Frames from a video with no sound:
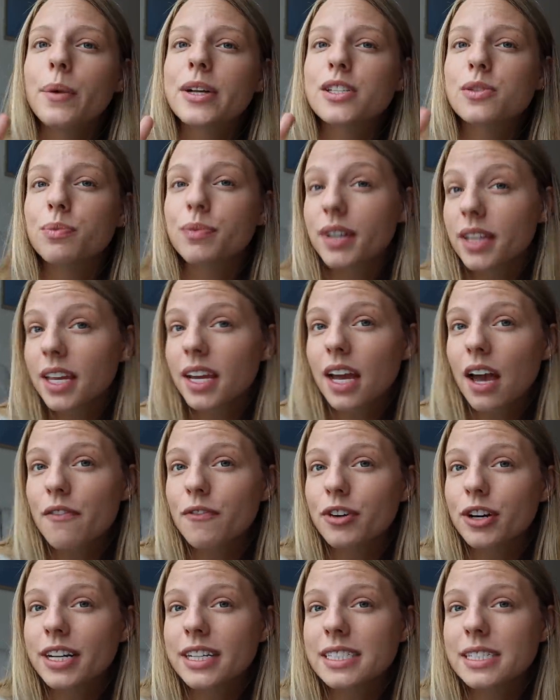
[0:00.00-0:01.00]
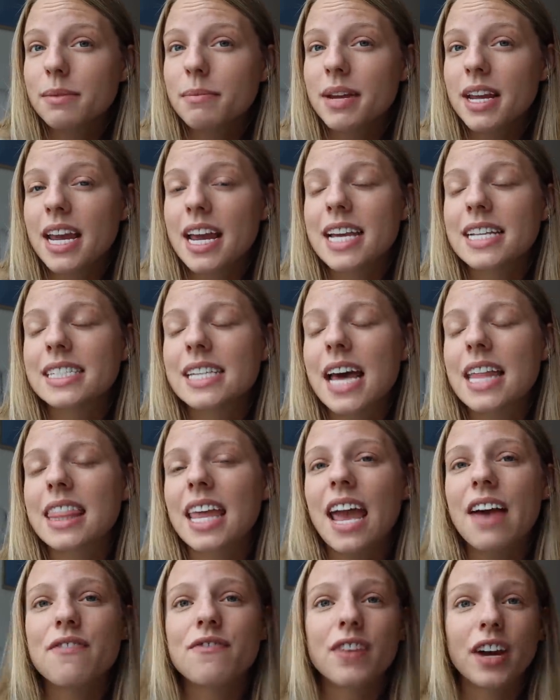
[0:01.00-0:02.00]
What's really comforting to me is that
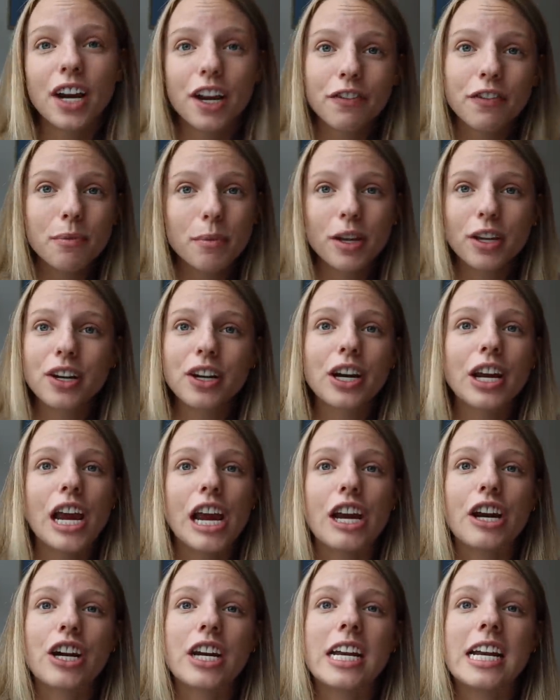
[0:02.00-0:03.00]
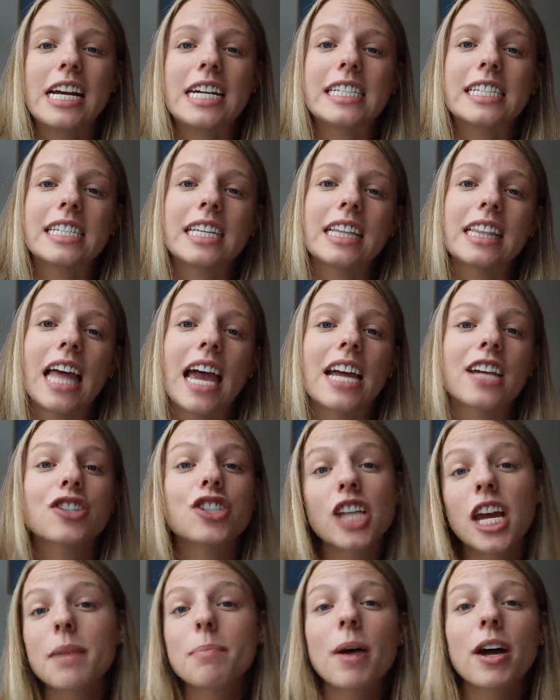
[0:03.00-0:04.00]
they have very familiar ingredients like
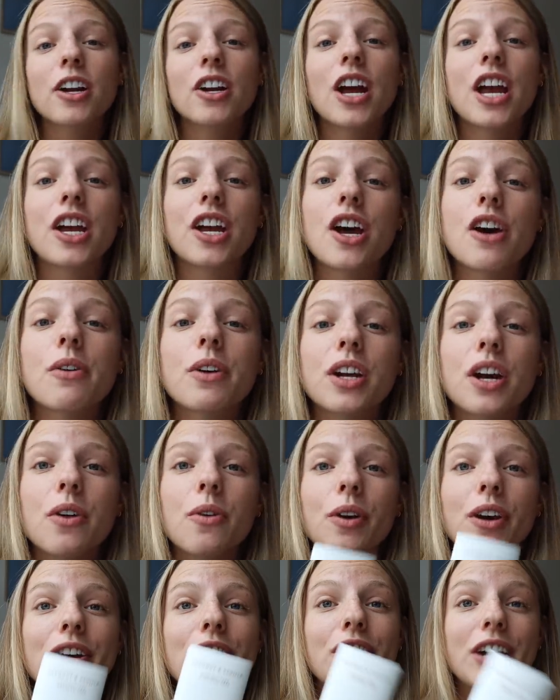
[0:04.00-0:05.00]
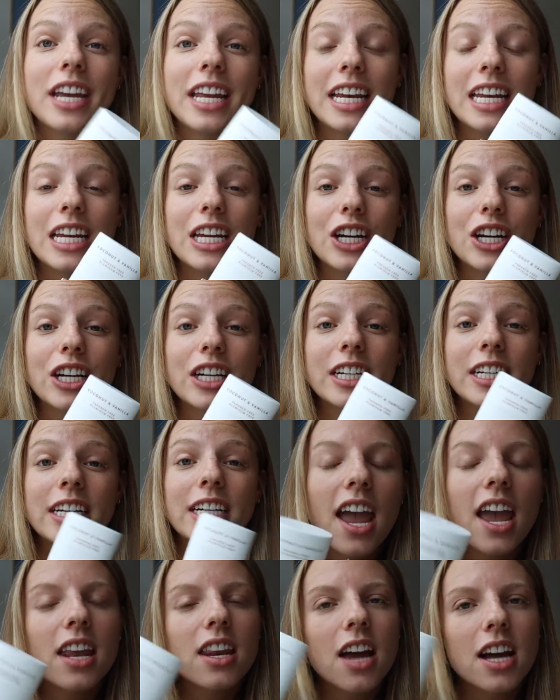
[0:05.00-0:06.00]
shea butter and coconut oil in here.
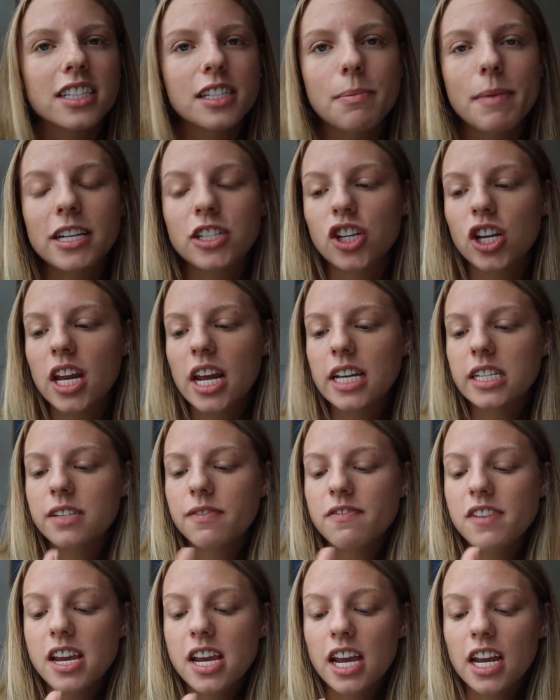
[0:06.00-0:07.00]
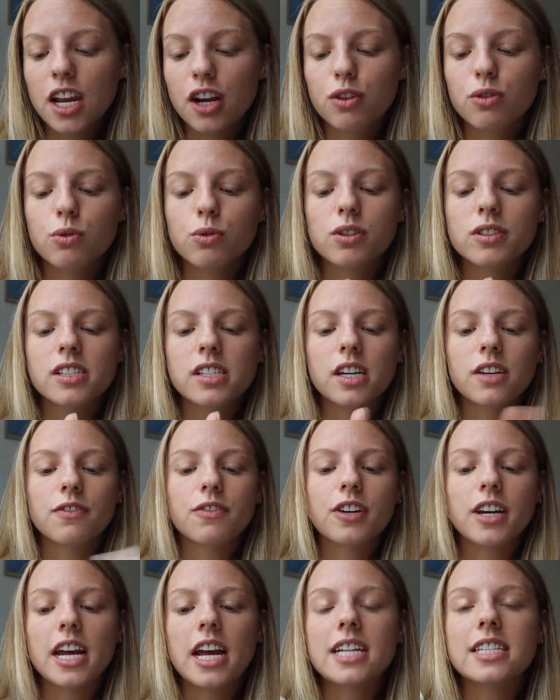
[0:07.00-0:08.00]
And not to mention it's vegan and cruelty
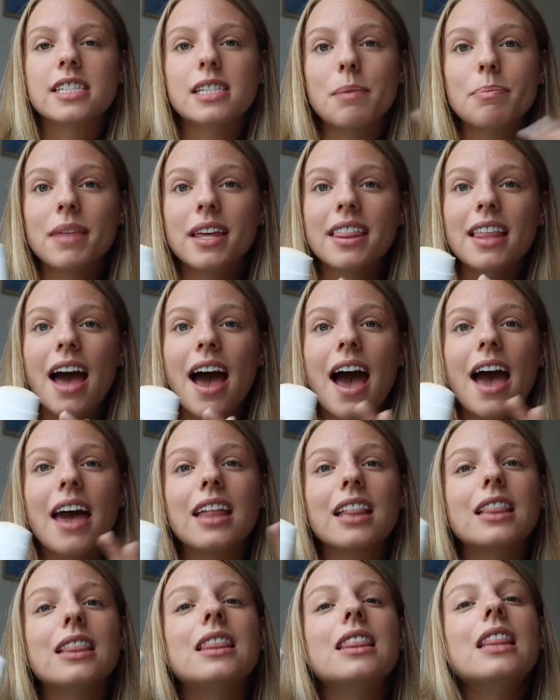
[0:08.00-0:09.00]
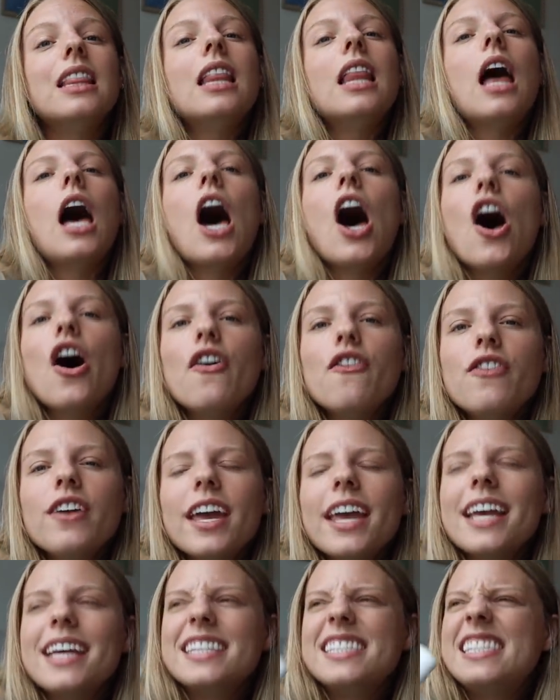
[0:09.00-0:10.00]
free. And something that I love
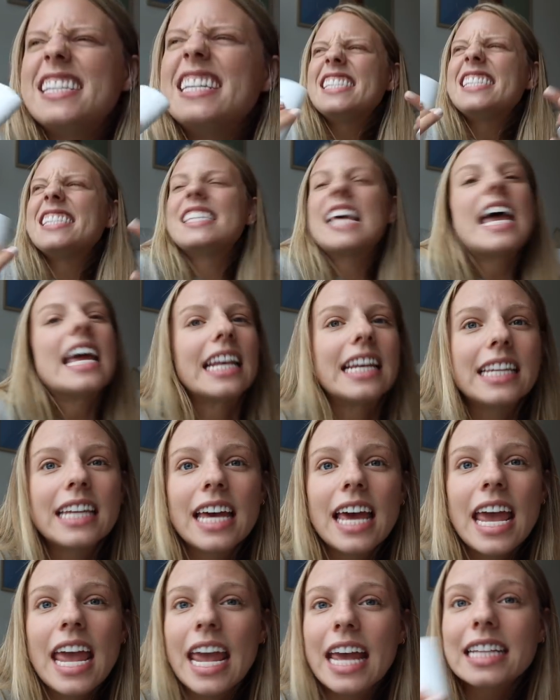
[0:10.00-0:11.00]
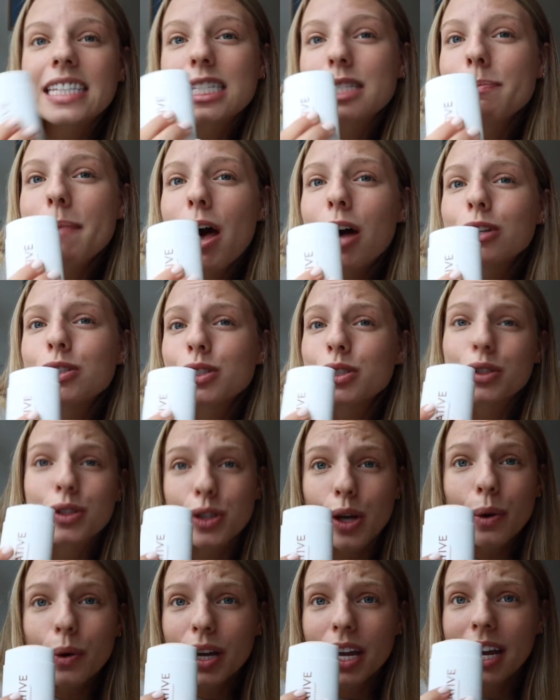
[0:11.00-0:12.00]
is scent. It smells
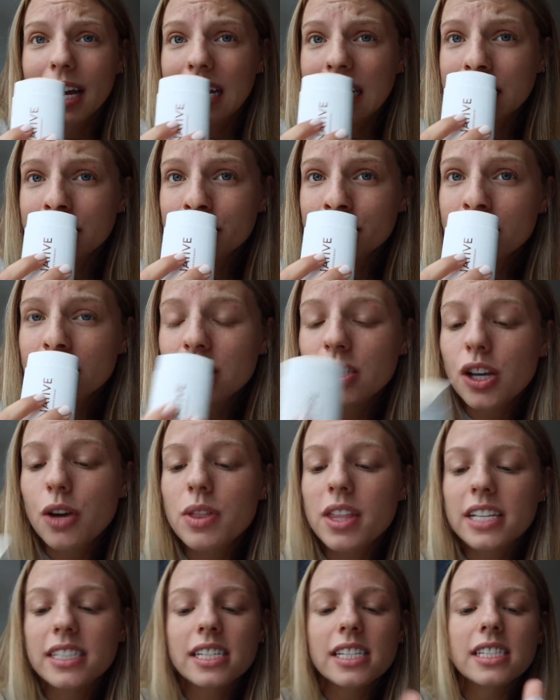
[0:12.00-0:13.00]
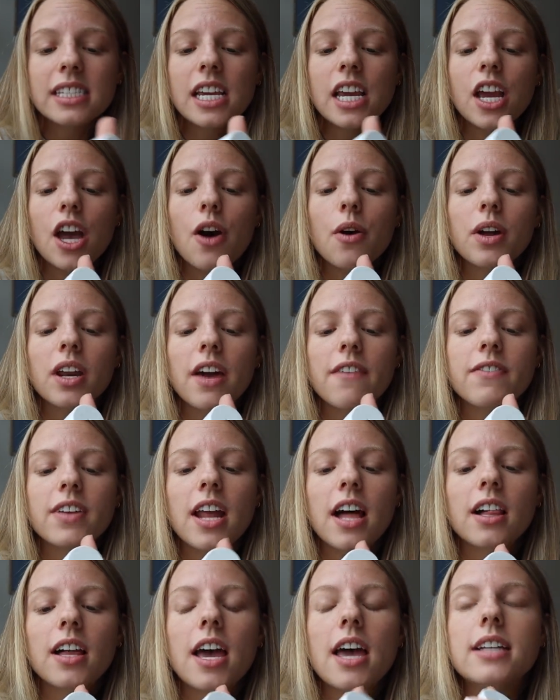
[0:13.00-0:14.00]
so good. So this is the coconut
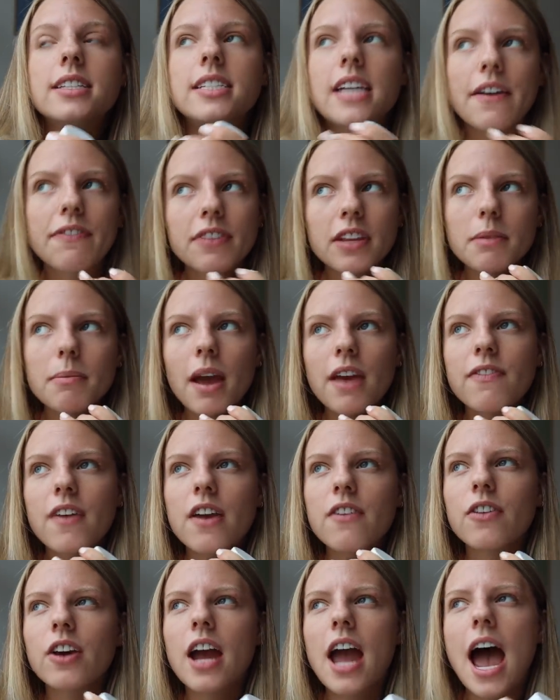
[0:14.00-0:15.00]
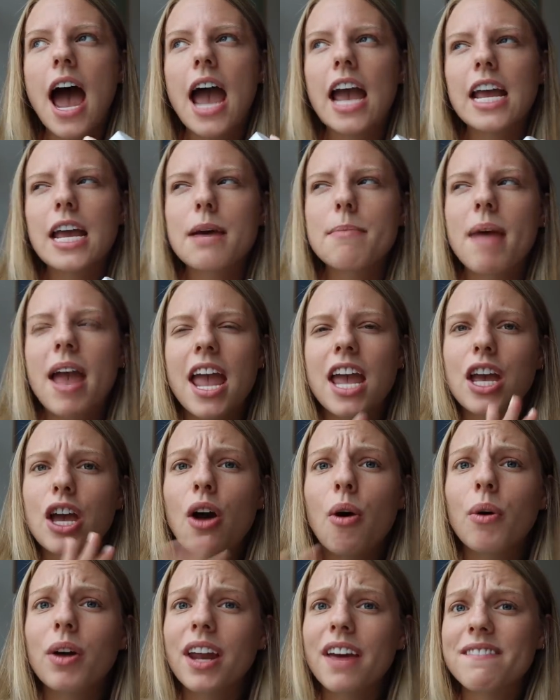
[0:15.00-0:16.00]
vanilla, definitely my favorite. I am a
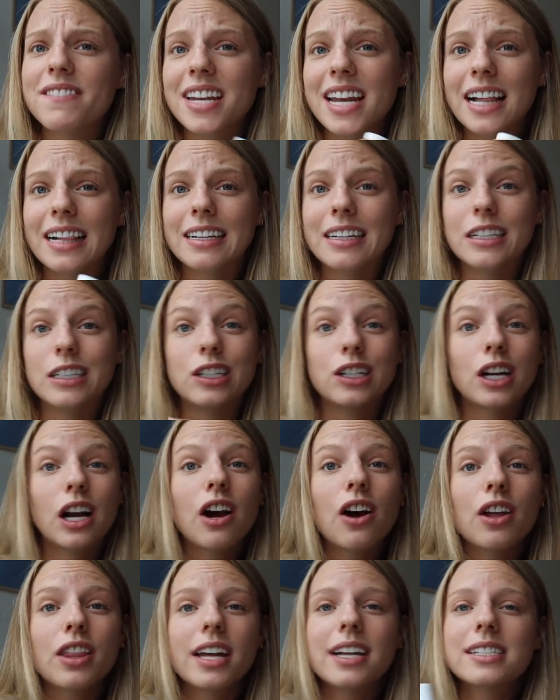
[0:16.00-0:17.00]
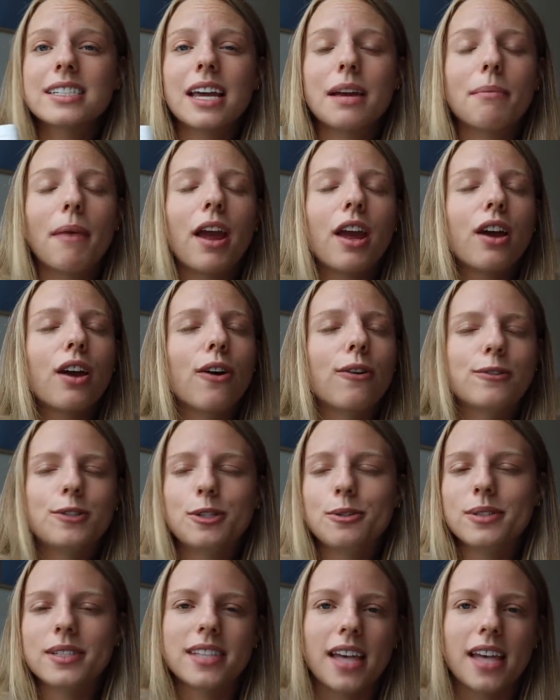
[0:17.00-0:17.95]
coconut vanilla girl. That is like my go-to